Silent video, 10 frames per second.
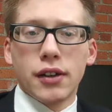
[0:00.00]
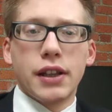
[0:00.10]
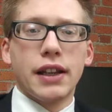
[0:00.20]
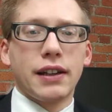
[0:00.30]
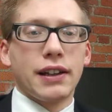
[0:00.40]

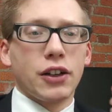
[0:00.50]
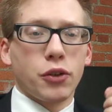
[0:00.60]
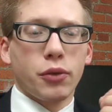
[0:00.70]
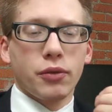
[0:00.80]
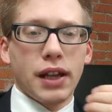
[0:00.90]

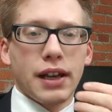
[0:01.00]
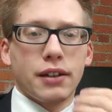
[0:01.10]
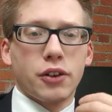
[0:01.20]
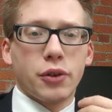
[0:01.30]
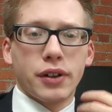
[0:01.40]
that
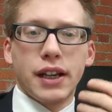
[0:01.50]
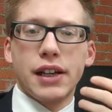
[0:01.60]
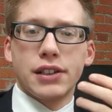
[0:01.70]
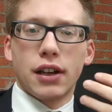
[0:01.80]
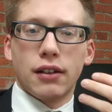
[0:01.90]

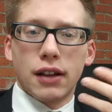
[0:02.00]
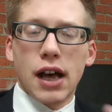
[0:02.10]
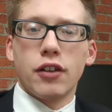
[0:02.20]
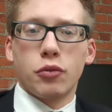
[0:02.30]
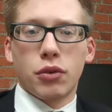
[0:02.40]
creates a
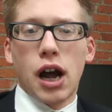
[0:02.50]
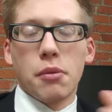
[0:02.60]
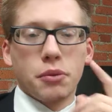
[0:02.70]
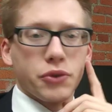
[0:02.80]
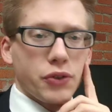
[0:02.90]
lot of
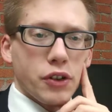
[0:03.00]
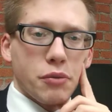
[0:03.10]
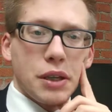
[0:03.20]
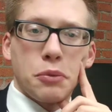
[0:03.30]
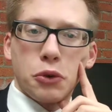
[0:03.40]
problems for the
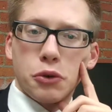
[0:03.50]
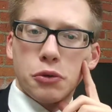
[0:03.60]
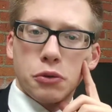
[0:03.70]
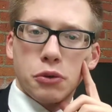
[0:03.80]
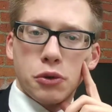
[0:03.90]
people
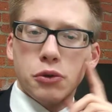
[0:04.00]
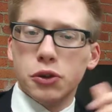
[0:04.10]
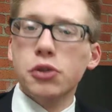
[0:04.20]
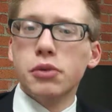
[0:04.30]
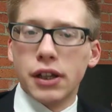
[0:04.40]
who
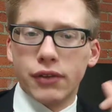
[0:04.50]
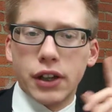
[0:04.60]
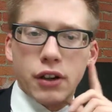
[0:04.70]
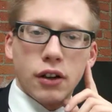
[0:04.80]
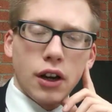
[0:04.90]
do live
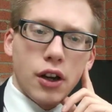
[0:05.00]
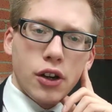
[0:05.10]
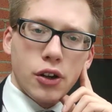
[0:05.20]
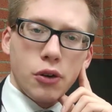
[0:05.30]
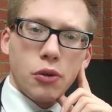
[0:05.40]
here,
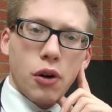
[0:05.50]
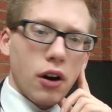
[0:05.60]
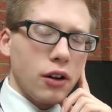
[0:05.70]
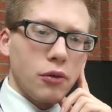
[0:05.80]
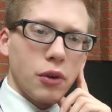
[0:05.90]
who
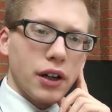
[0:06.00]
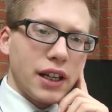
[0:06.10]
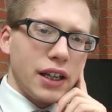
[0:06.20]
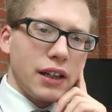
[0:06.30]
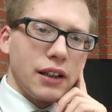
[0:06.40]
aren't
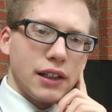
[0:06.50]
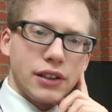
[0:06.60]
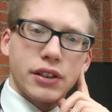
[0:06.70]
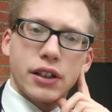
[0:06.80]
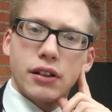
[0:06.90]
working
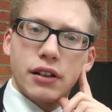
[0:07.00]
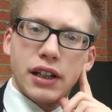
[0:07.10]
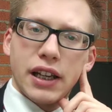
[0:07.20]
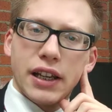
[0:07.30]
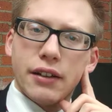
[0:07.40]

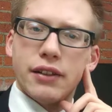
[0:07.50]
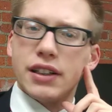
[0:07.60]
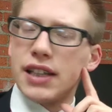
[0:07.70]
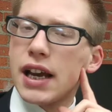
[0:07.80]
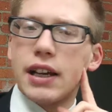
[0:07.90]
necessarily in the
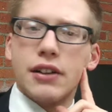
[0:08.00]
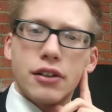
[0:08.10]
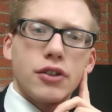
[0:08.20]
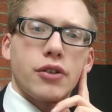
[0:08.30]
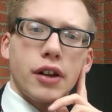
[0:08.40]
tech
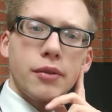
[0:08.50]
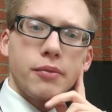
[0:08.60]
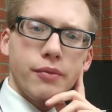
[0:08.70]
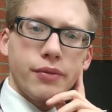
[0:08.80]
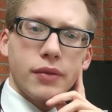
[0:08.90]
industry.
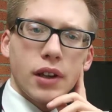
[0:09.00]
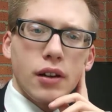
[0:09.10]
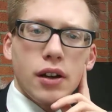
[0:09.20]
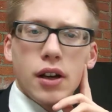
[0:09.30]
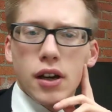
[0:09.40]

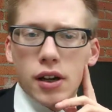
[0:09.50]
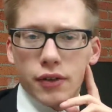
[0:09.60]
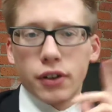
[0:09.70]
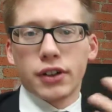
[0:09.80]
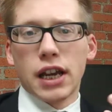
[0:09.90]

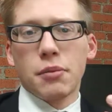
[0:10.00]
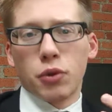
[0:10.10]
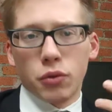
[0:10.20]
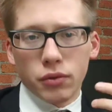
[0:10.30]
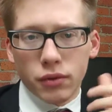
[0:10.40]
For
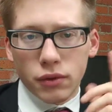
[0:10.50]
example,